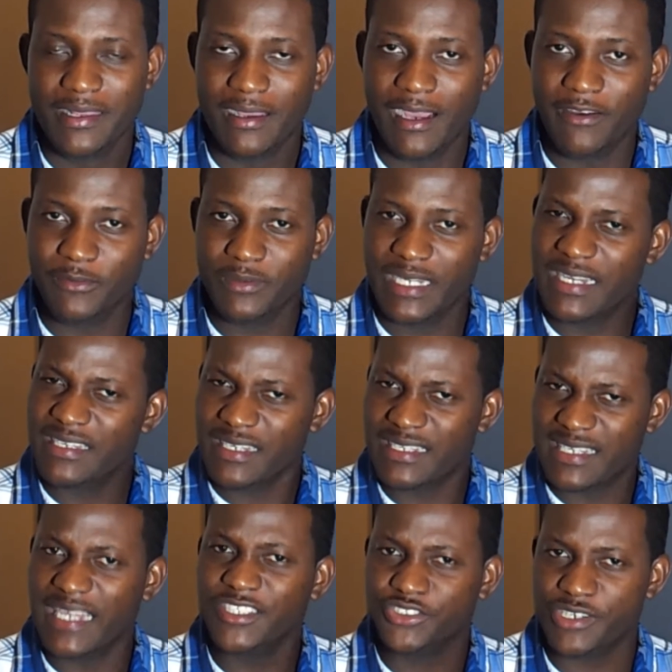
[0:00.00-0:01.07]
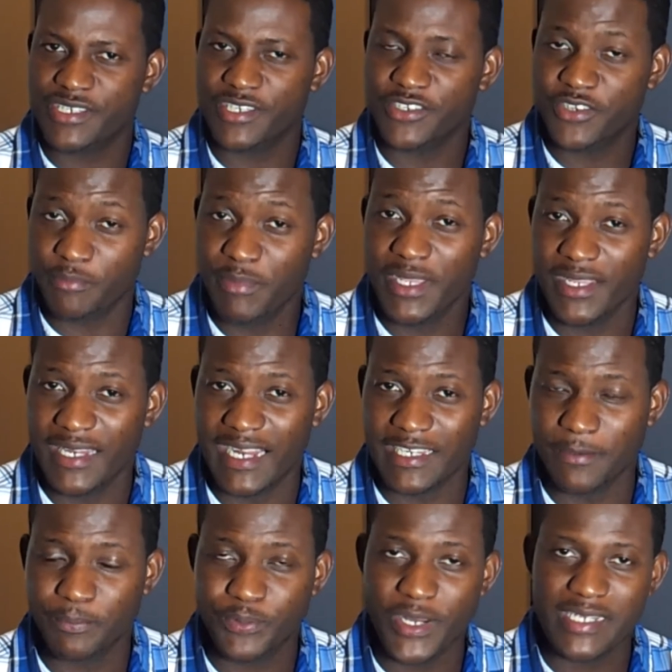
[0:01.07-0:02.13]
It's interesting to me that the
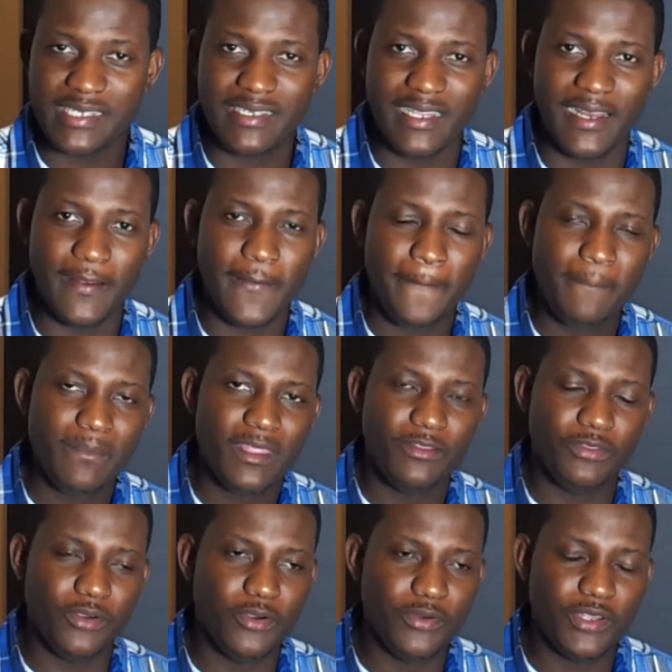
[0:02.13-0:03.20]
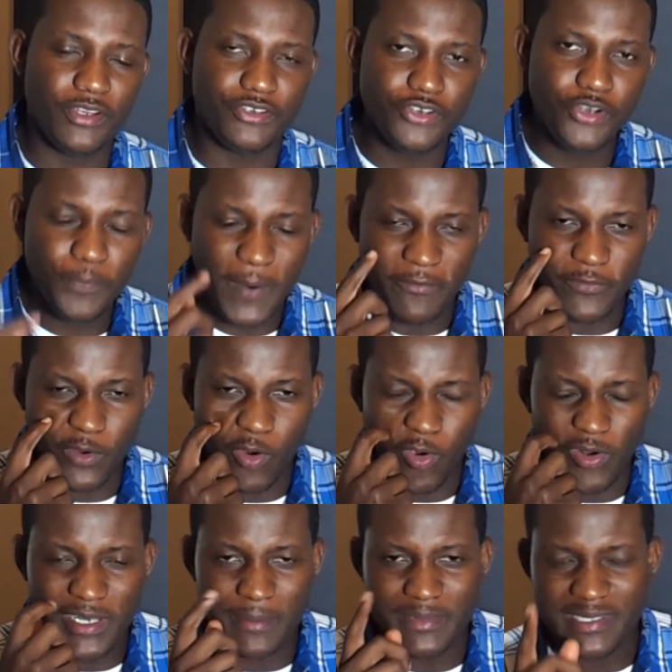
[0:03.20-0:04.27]
president, though the group have
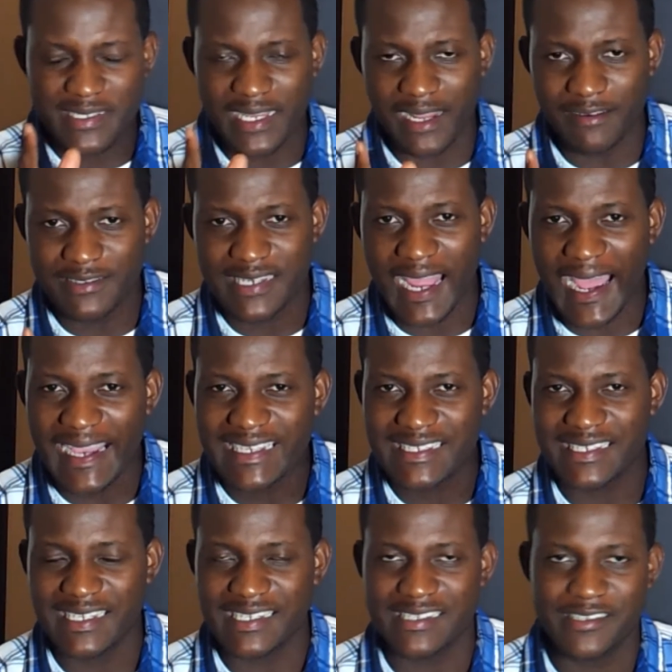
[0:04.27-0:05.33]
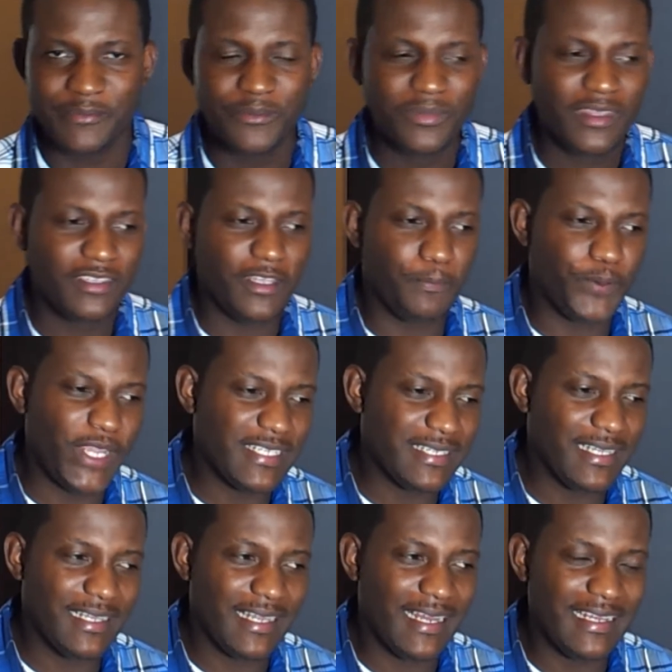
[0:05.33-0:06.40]
called themselves ISIS, the
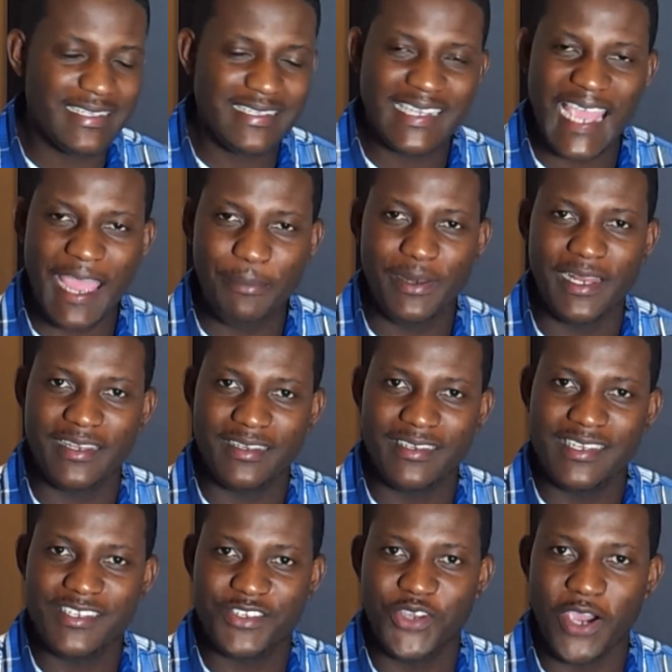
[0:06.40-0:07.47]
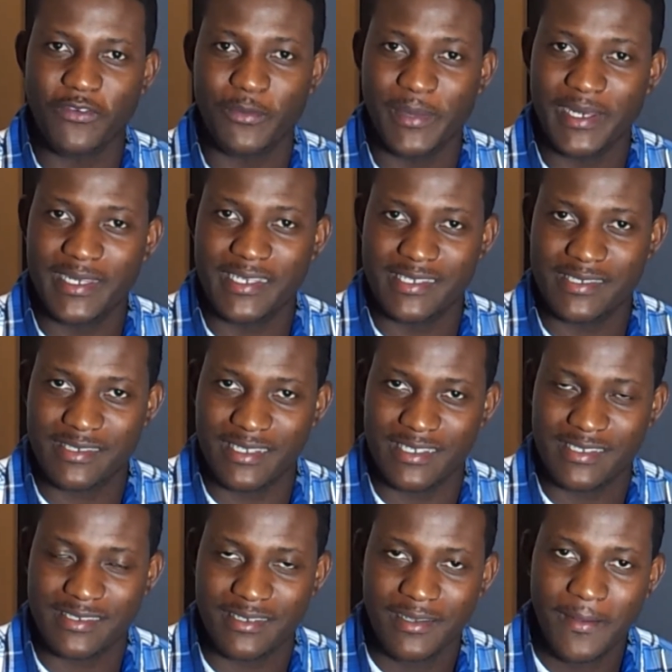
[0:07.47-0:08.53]
president and his cabinet and this government,
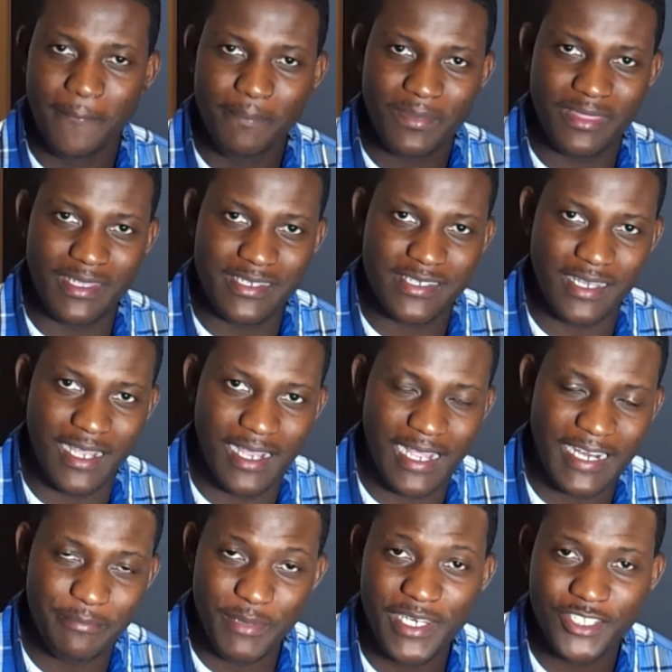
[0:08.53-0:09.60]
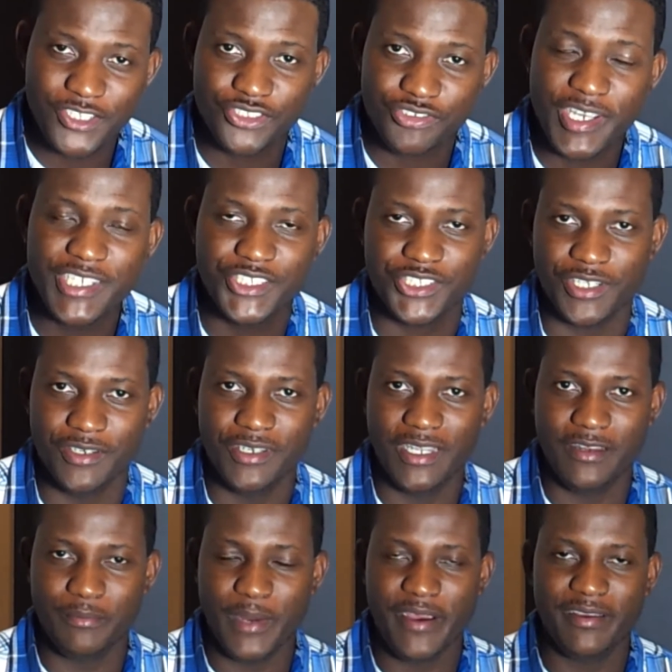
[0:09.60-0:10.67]
this administration in
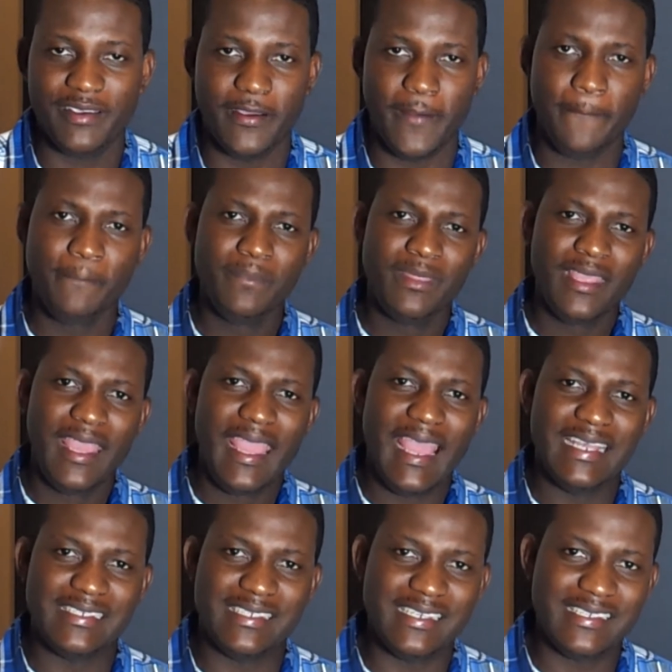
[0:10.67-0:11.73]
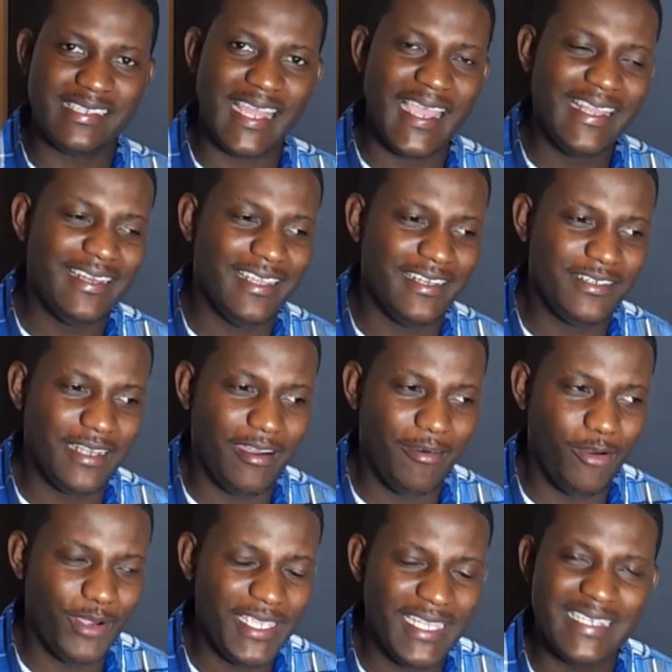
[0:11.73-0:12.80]
America has decided
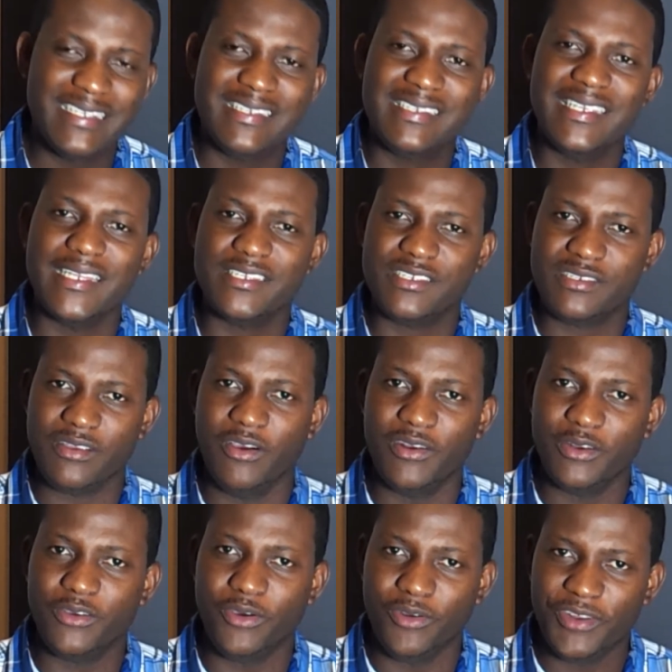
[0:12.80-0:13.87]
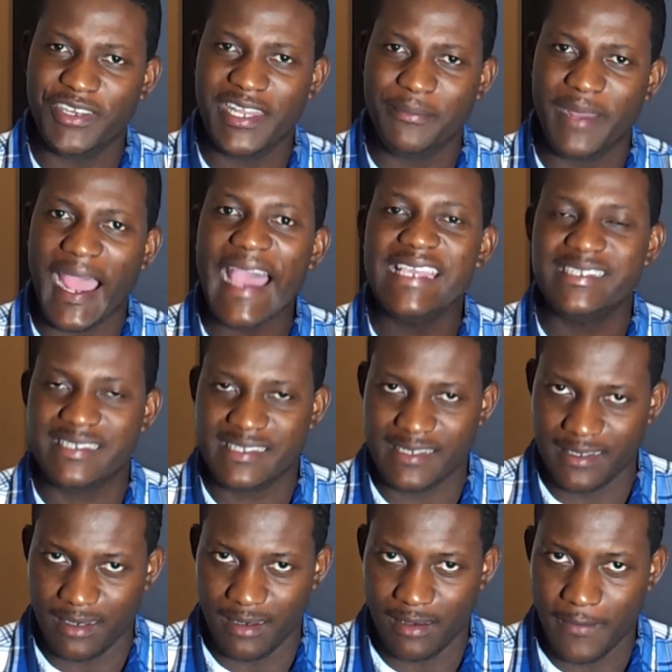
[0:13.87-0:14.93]
or insists on calling them
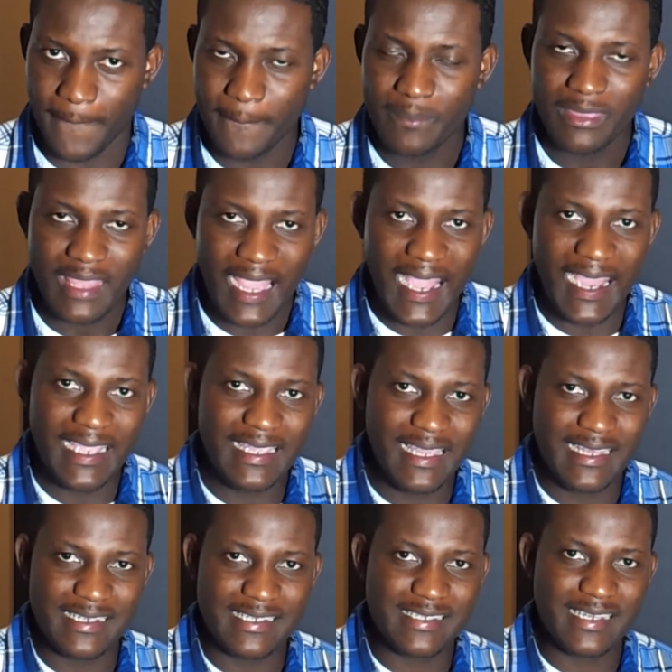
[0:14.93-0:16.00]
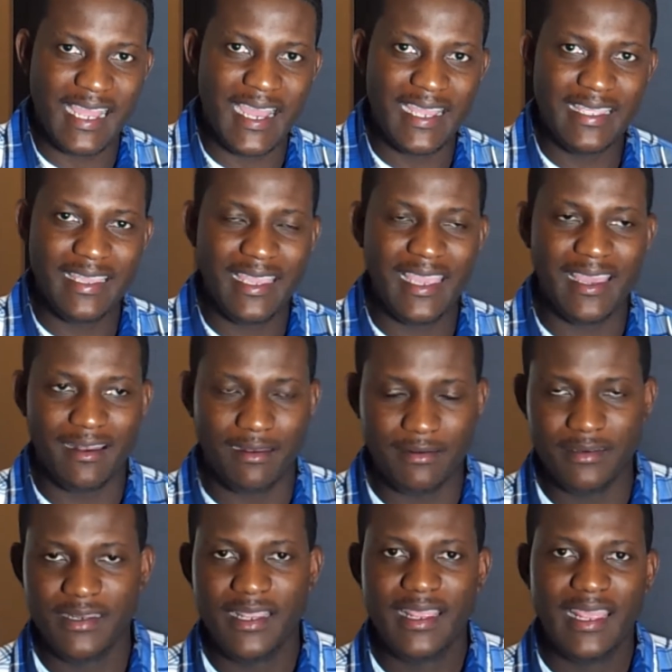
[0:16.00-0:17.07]
ISIL, ISIL,
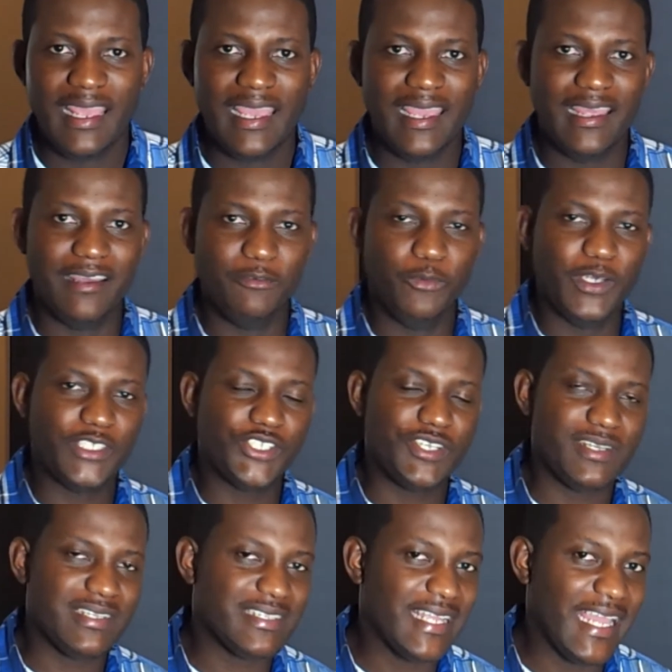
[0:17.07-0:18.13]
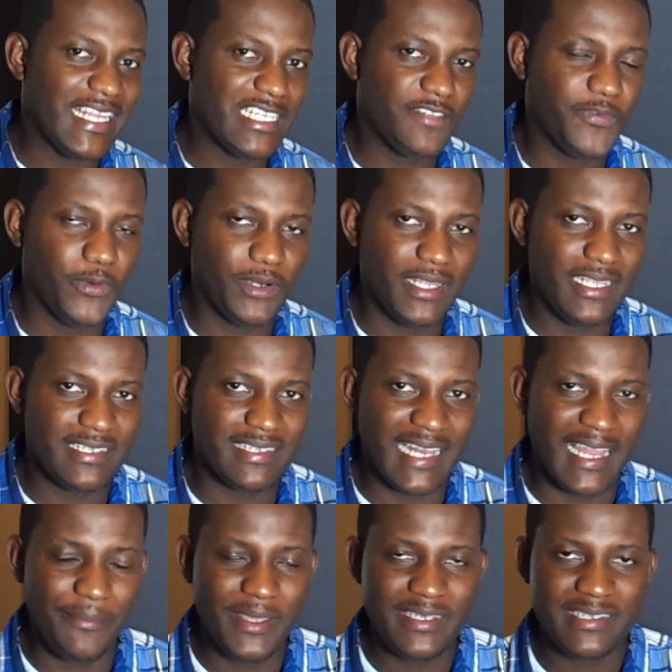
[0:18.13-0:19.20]
which stands for the
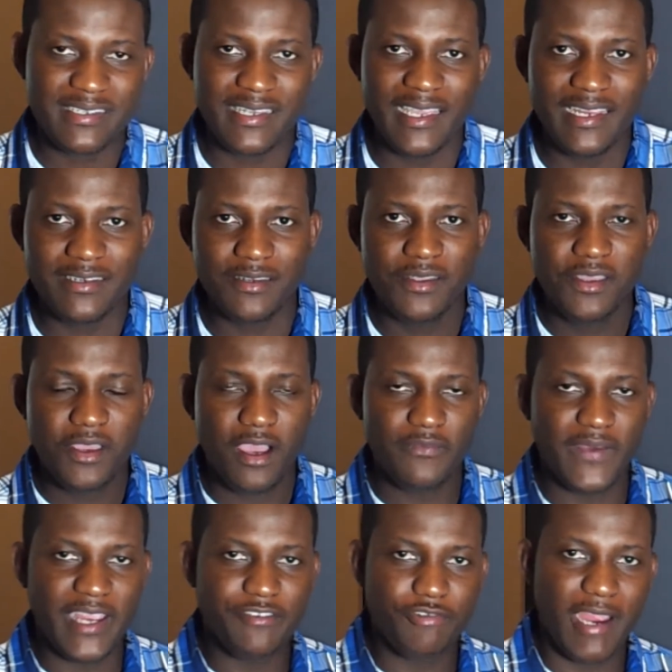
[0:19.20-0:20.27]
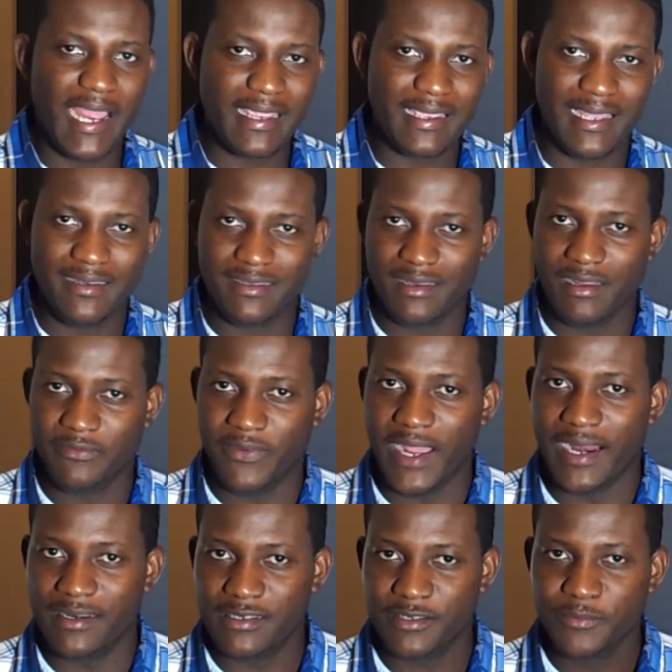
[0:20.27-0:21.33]
Islamic State of Iraq and the Levant.